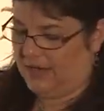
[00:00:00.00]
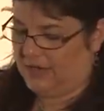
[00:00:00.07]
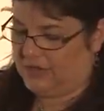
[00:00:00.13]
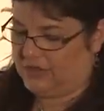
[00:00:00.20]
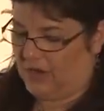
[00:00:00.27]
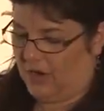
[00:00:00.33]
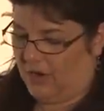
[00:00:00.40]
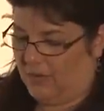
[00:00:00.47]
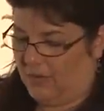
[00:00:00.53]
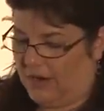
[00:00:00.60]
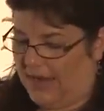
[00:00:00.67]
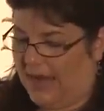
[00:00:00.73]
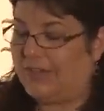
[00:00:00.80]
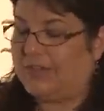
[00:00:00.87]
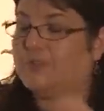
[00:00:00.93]
So,
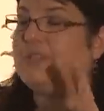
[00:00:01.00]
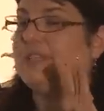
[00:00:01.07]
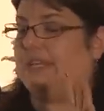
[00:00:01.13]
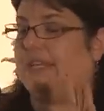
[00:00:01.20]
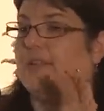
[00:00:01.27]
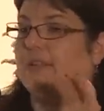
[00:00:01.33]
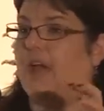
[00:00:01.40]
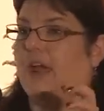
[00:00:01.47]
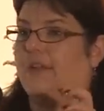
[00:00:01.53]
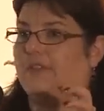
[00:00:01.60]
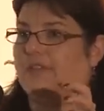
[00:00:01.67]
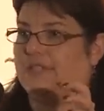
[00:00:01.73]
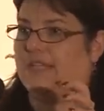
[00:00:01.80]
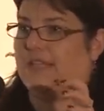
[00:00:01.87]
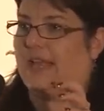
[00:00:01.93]
and you see a lot of
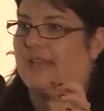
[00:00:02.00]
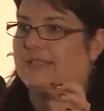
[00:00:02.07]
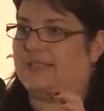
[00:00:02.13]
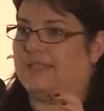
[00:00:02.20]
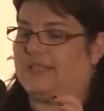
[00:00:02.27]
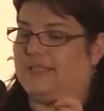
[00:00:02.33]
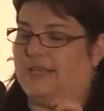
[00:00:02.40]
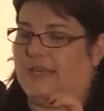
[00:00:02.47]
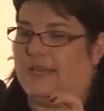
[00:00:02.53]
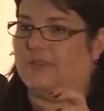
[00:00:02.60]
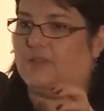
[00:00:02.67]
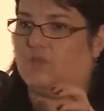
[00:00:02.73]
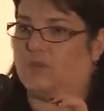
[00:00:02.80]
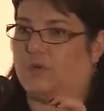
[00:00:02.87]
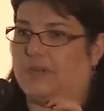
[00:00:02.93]
this elasticity
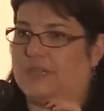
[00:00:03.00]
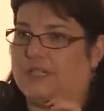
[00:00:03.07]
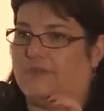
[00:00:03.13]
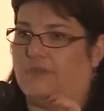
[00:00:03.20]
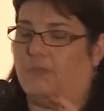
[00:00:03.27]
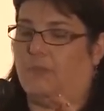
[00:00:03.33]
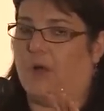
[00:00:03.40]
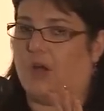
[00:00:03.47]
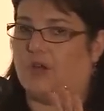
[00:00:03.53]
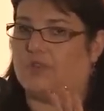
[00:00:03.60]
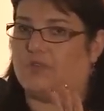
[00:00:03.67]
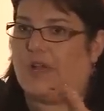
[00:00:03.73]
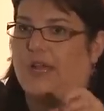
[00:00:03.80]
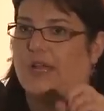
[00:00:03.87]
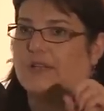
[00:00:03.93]
in stories of the
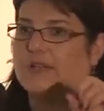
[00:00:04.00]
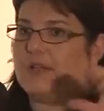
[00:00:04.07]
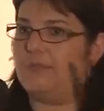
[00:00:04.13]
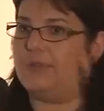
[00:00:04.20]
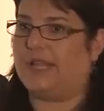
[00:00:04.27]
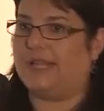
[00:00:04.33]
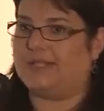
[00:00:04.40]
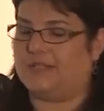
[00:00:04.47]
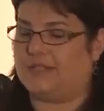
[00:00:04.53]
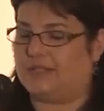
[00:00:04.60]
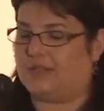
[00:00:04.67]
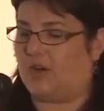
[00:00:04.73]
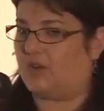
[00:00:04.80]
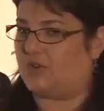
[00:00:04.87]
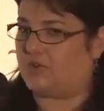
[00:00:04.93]
march, right? Some places
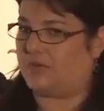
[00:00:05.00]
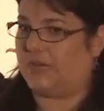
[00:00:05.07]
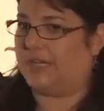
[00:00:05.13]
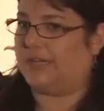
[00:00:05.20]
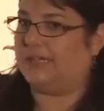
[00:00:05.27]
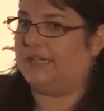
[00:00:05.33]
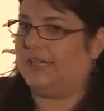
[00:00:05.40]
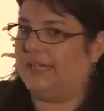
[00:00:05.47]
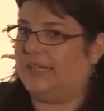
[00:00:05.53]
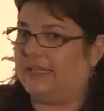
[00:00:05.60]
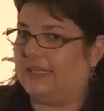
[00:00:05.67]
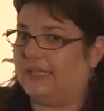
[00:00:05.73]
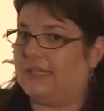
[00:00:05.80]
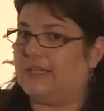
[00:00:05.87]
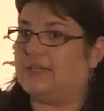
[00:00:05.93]
are treated
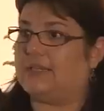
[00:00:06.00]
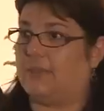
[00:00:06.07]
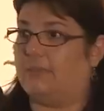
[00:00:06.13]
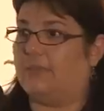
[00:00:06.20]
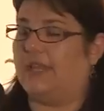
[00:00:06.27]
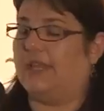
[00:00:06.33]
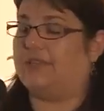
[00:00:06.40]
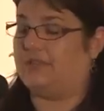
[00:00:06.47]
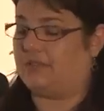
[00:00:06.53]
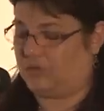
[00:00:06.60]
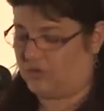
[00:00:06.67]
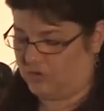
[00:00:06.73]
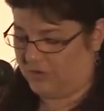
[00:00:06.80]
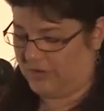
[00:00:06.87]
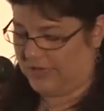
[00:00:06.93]
leniently, some places
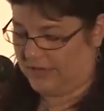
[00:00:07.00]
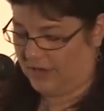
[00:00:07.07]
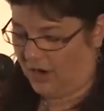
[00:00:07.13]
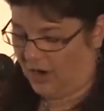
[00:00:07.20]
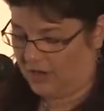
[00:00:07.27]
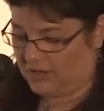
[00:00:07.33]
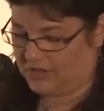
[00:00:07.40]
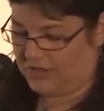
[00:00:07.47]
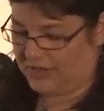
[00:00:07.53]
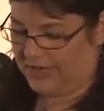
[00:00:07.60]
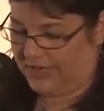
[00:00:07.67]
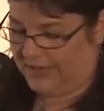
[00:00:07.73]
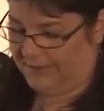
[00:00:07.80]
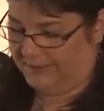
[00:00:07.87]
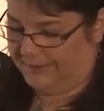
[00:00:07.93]
are treated
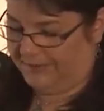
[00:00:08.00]
harshly.